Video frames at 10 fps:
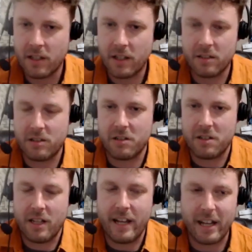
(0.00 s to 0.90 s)
It's just
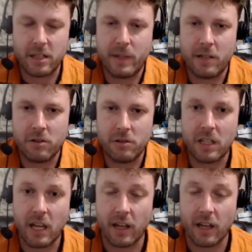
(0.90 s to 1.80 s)
the exponential
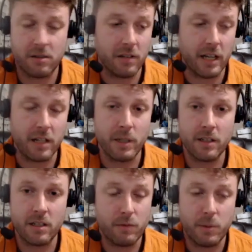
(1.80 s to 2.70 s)
decay. So anybody
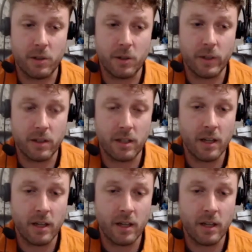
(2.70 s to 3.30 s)
that's familiar with